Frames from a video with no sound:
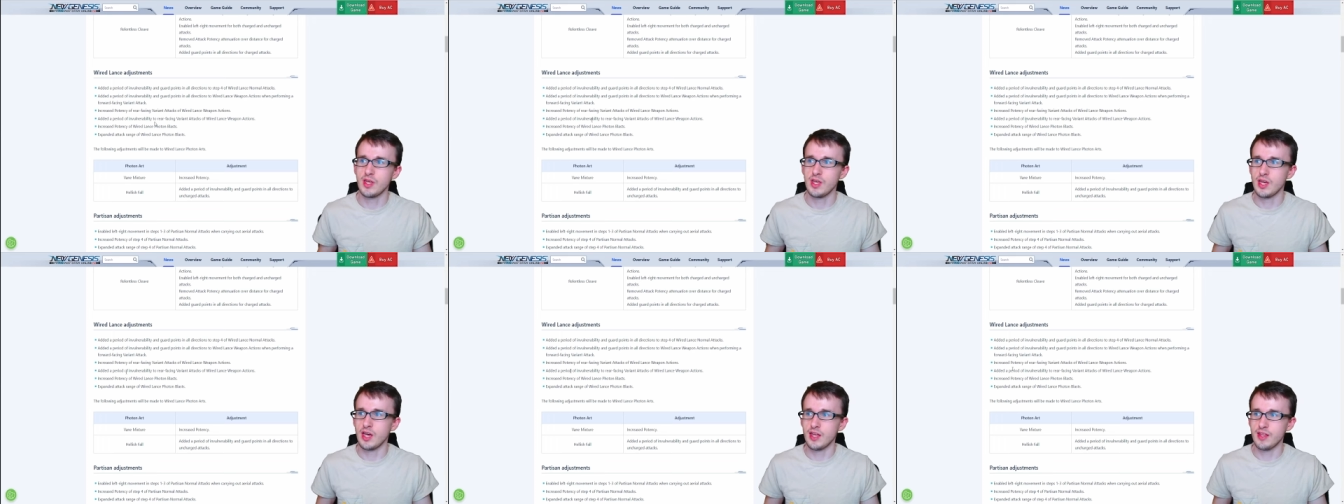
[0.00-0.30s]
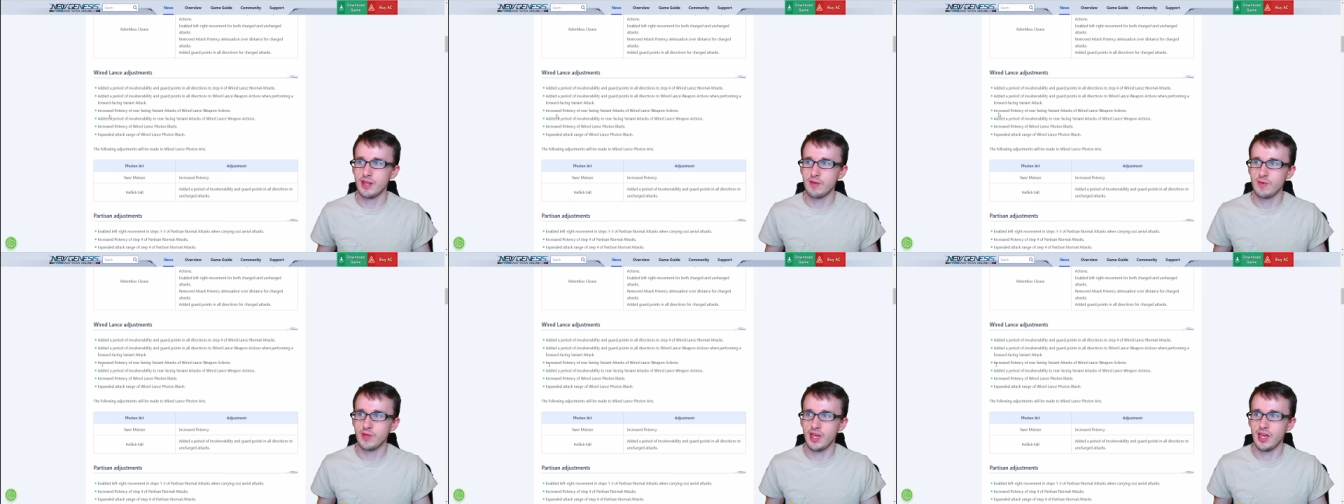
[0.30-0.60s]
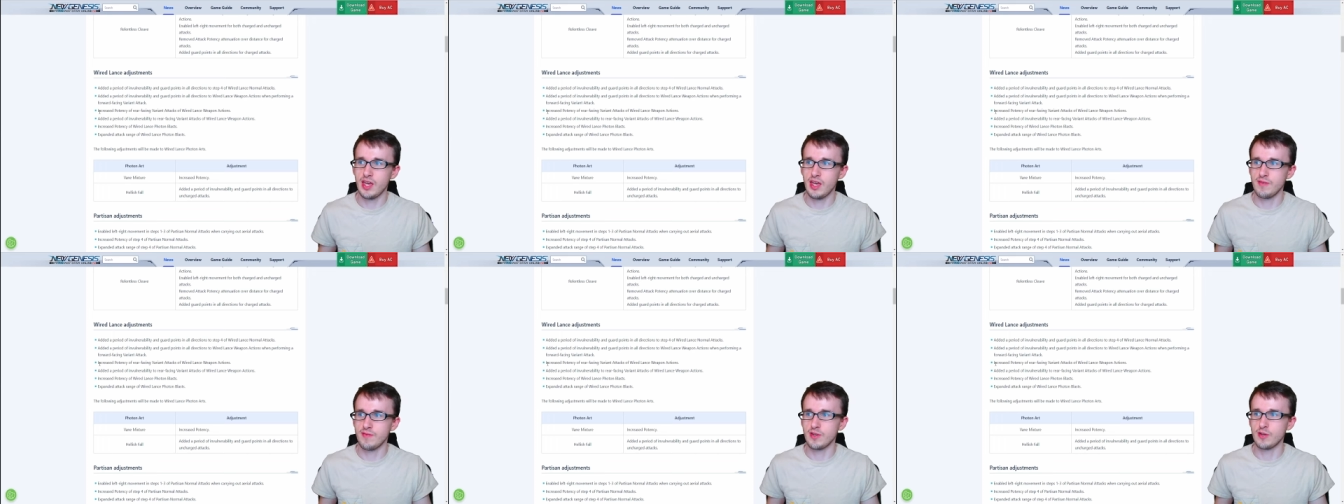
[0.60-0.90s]
And then we
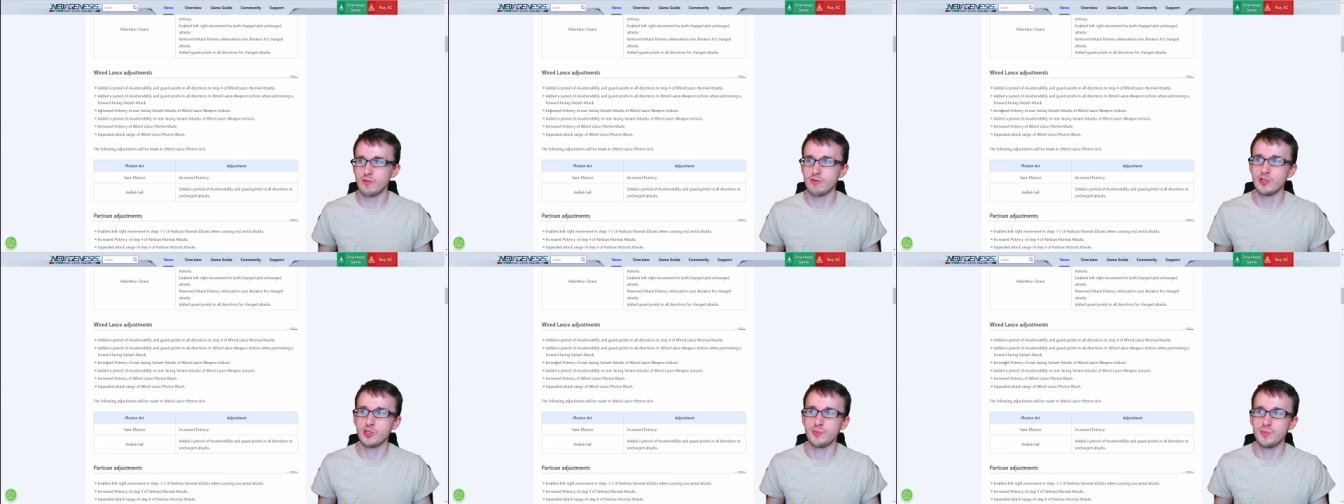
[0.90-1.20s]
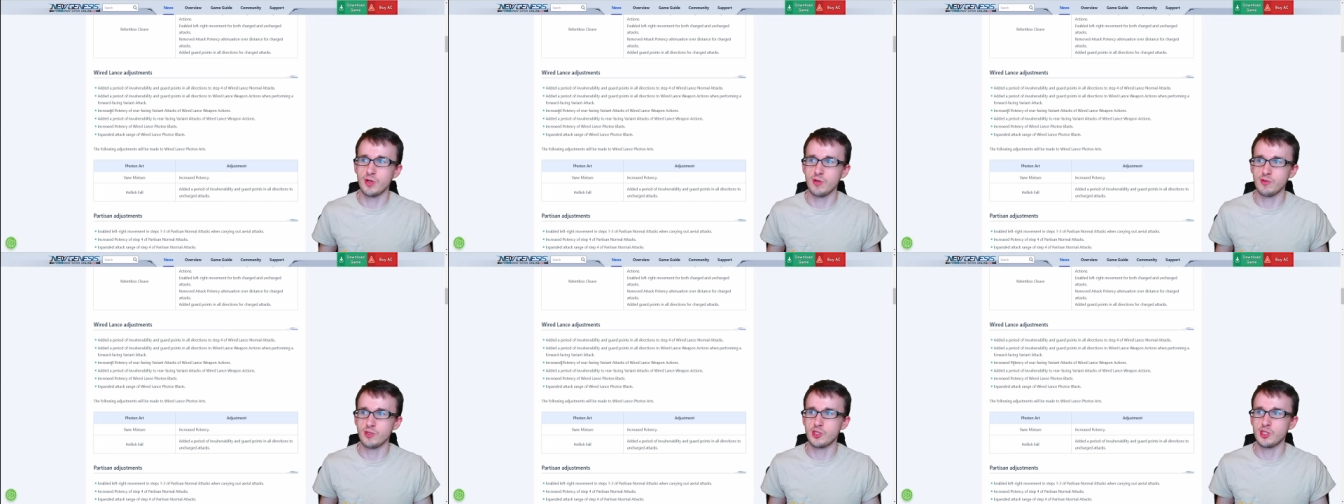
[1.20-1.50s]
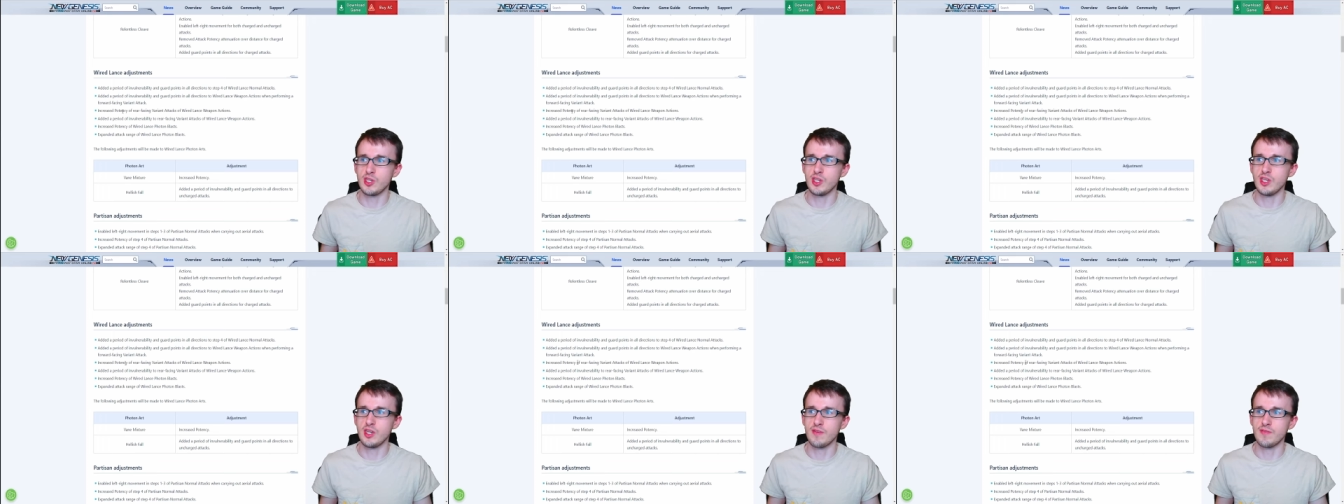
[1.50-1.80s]
have increased
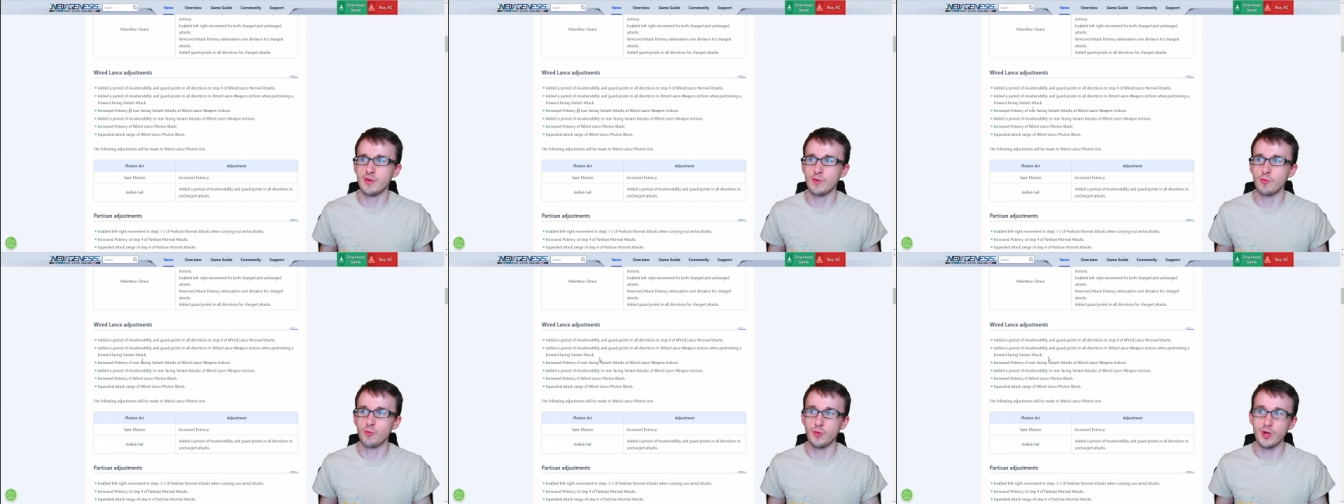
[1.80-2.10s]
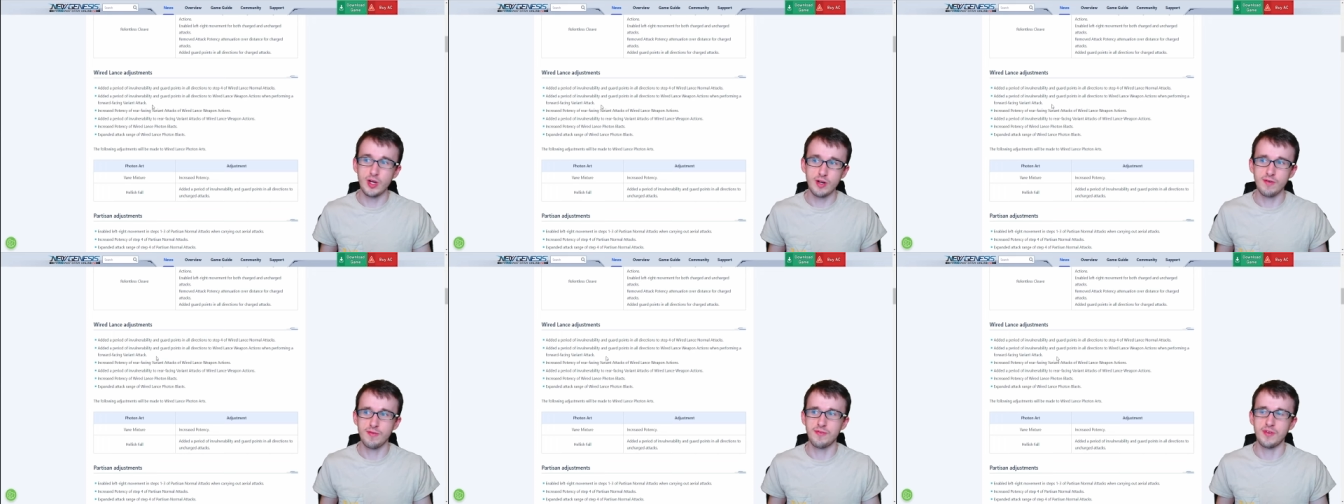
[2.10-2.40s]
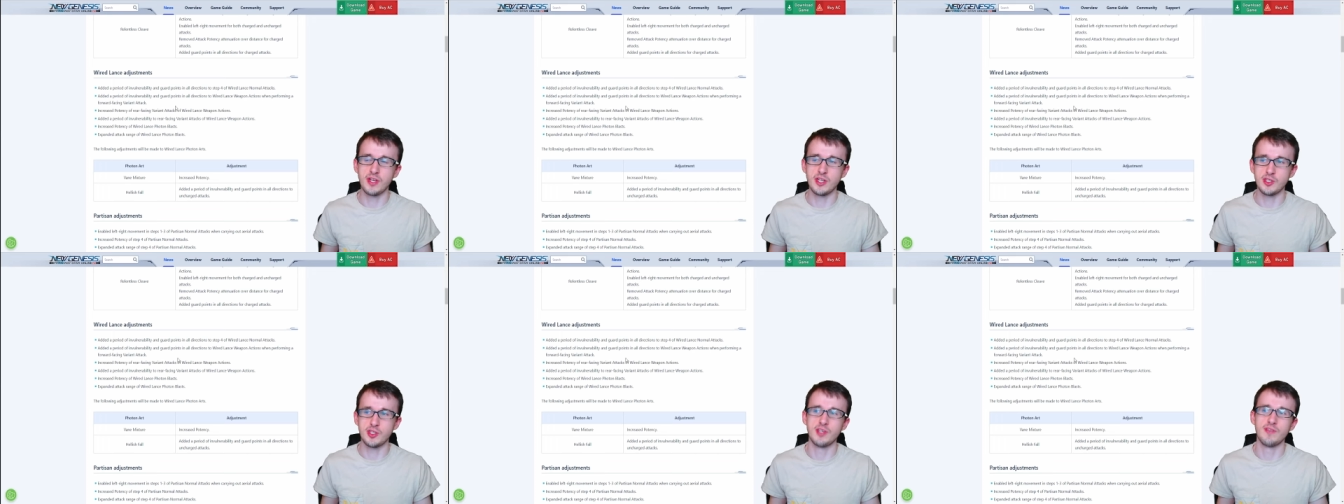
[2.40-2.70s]
potency of the
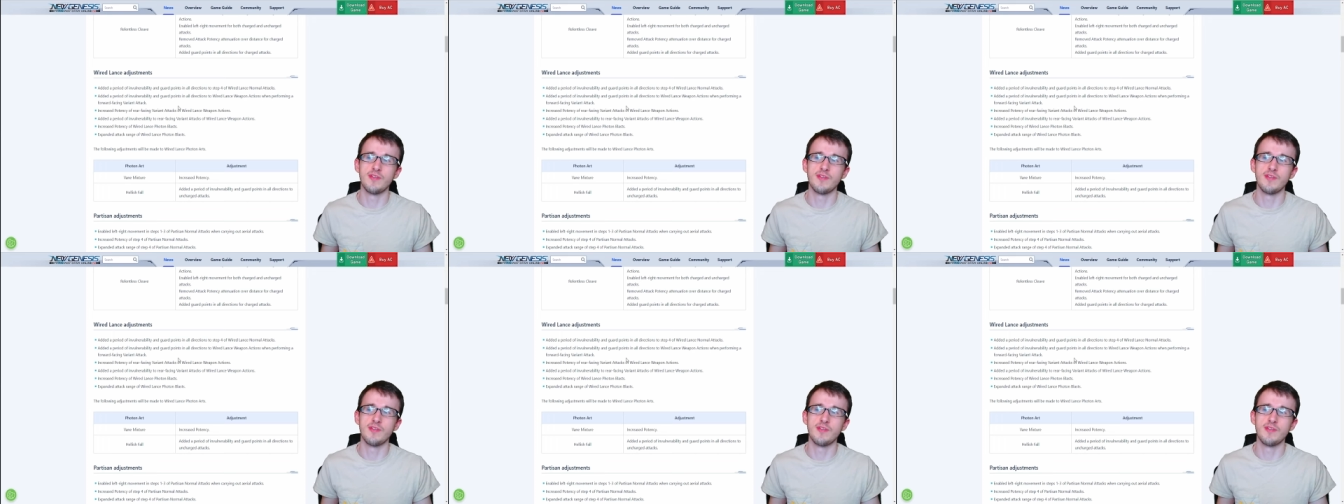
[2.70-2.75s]
rear-facing